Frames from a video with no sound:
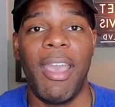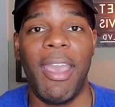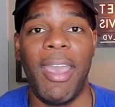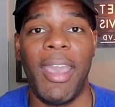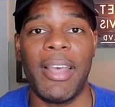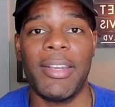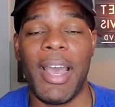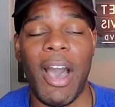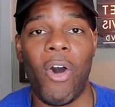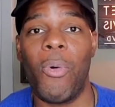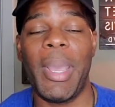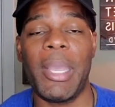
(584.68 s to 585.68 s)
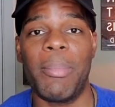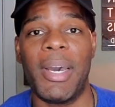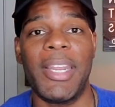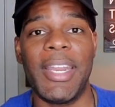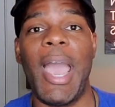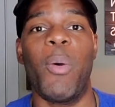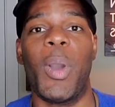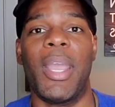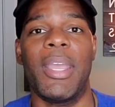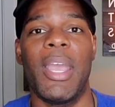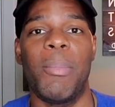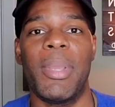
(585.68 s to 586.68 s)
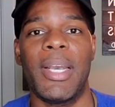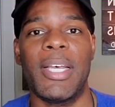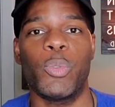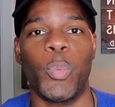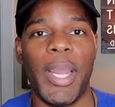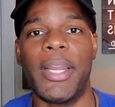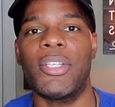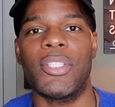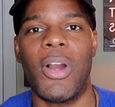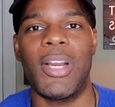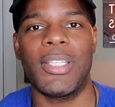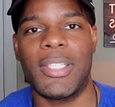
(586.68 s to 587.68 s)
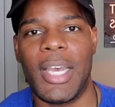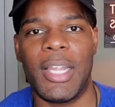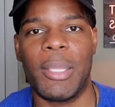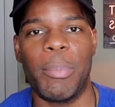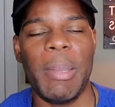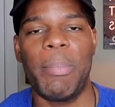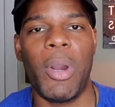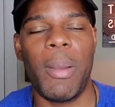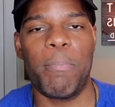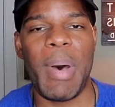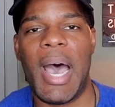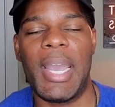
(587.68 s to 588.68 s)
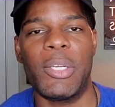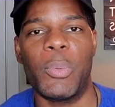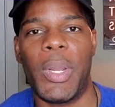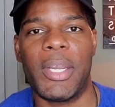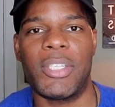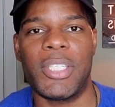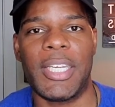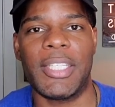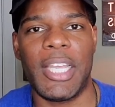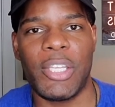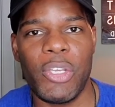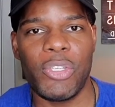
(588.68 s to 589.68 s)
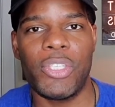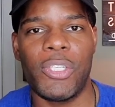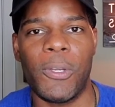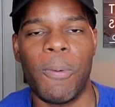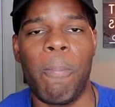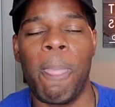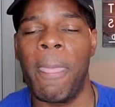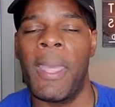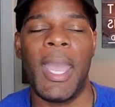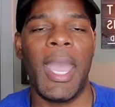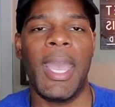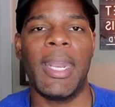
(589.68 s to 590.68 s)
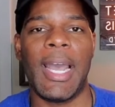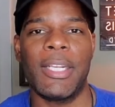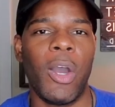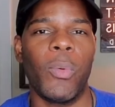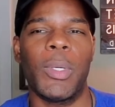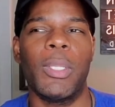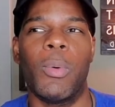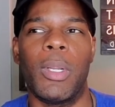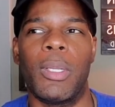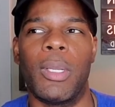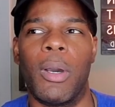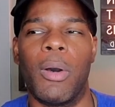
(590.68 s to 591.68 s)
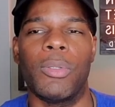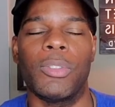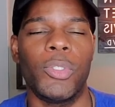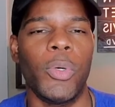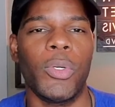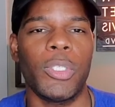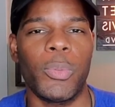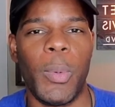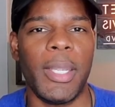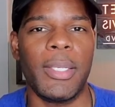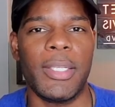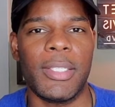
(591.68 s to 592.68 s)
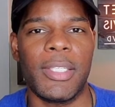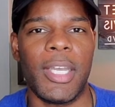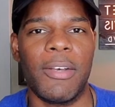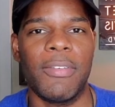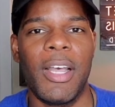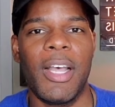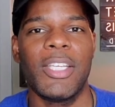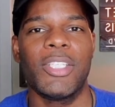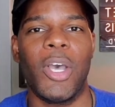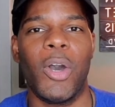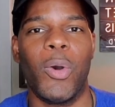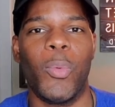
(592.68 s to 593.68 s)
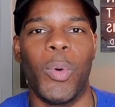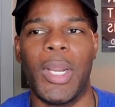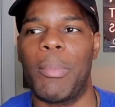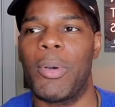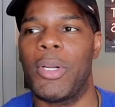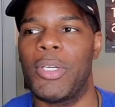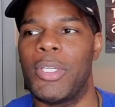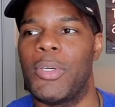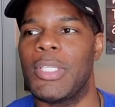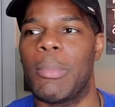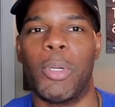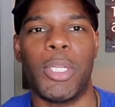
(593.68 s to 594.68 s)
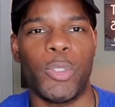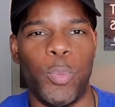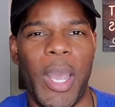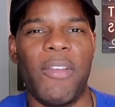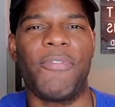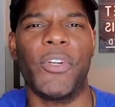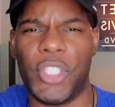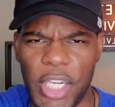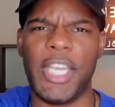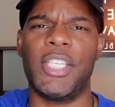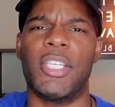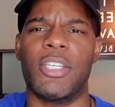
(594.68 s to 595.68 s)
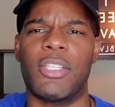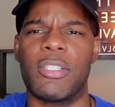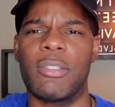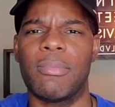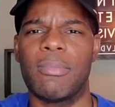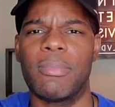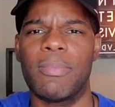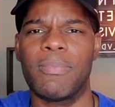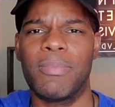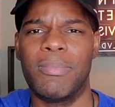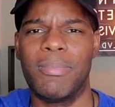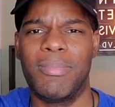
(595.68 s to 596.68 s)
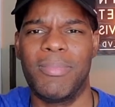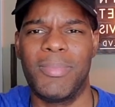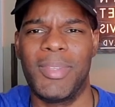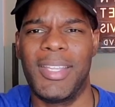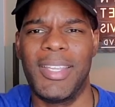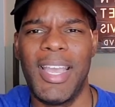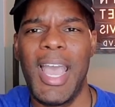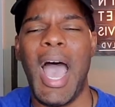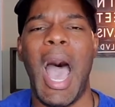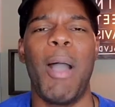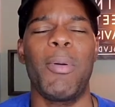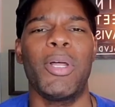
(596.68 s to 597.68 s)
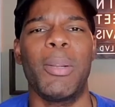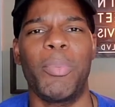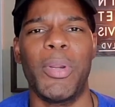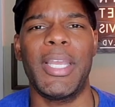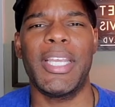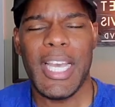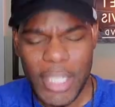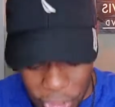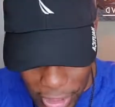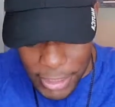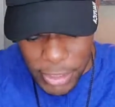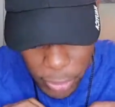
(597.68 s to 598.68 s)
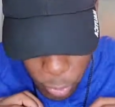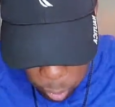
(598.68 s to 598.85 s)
and I'll make money that way because records aren't selling. People aren't buying the records like they used to. And I don't really want to go on tour sweating and stuff. So what I'm going to do is I'm going to sweat for Jesus. I'm going to bring Jesus